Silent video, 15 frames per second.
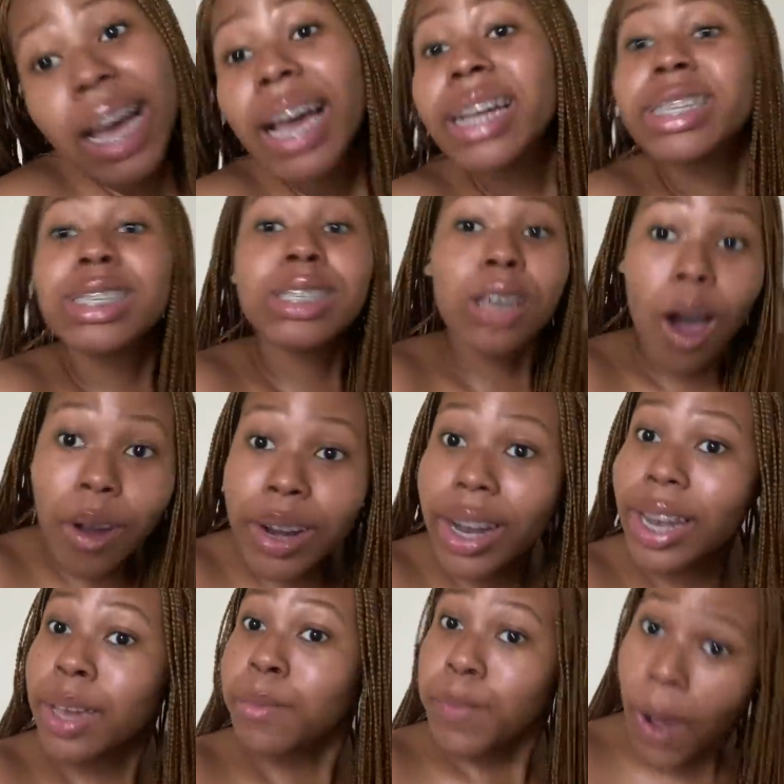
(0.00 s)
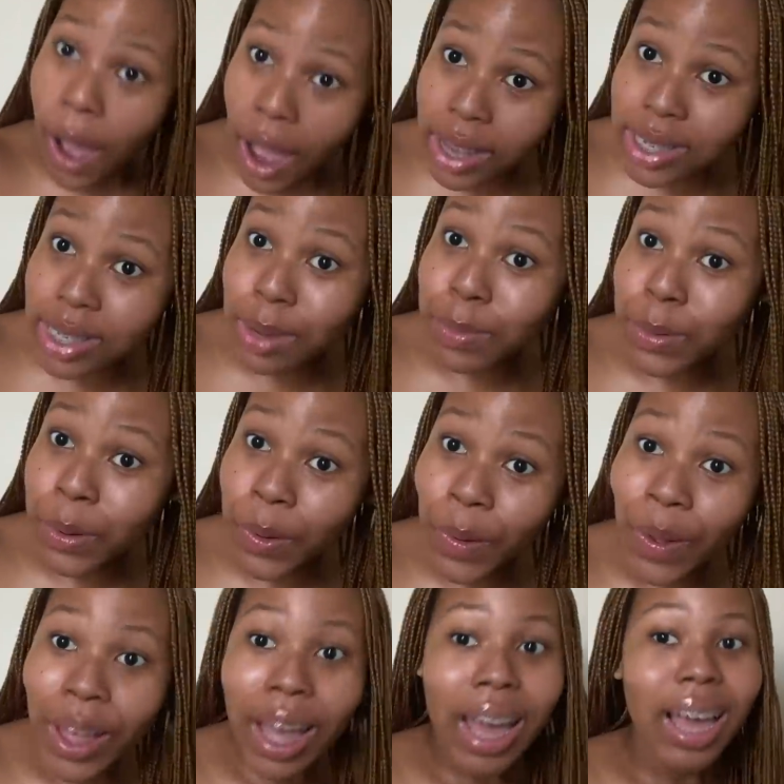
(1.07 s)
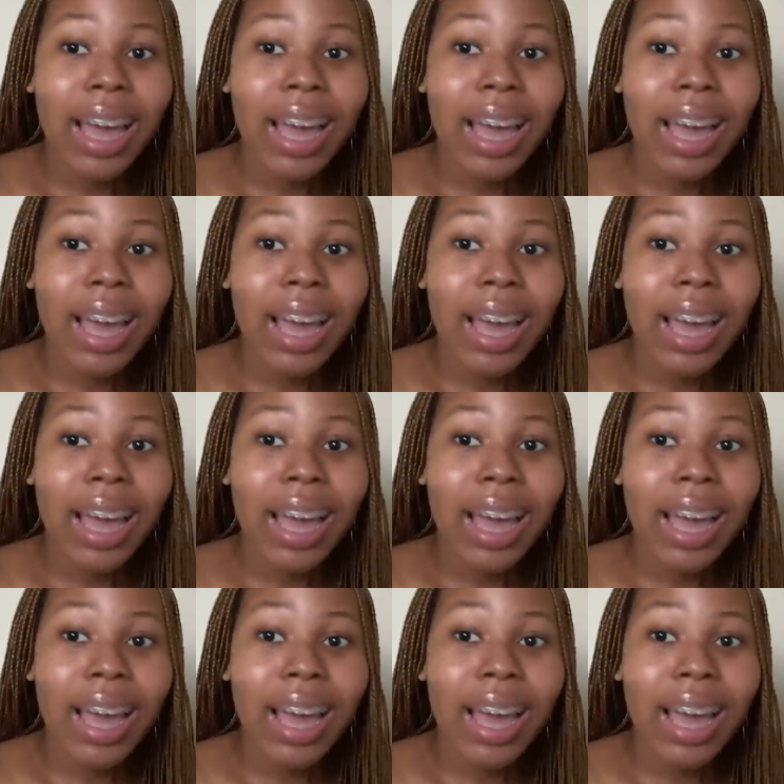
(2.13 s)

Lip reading: It's totally possible.